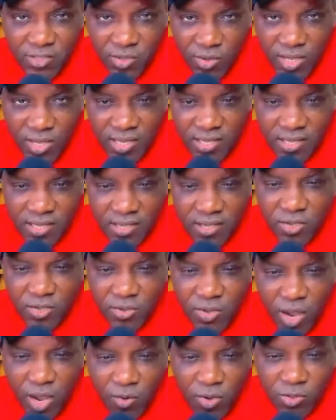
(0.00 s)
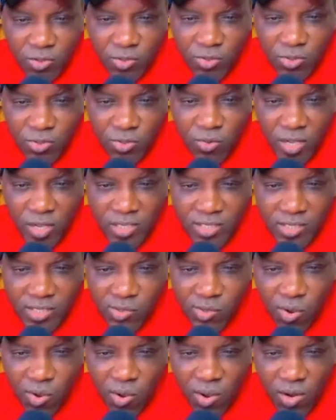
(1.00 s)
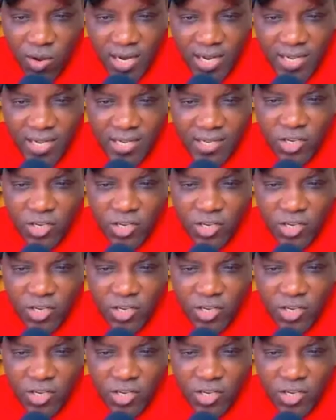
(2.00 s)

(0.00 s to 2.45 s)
token, you are going to do what is called